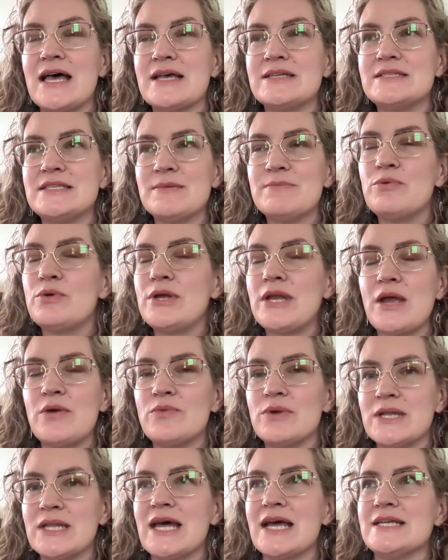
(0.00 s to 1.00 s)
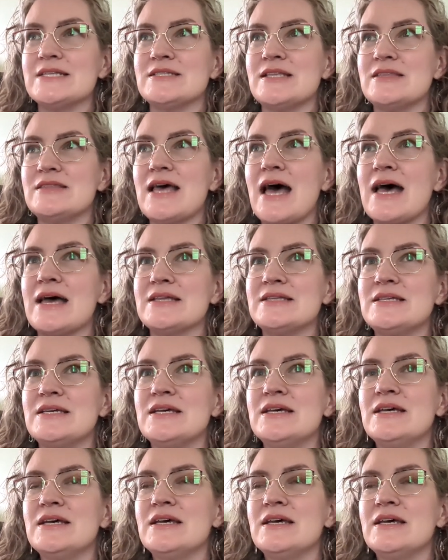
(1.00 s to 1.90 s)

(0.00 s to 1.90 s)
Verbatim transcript: at some point i realized that that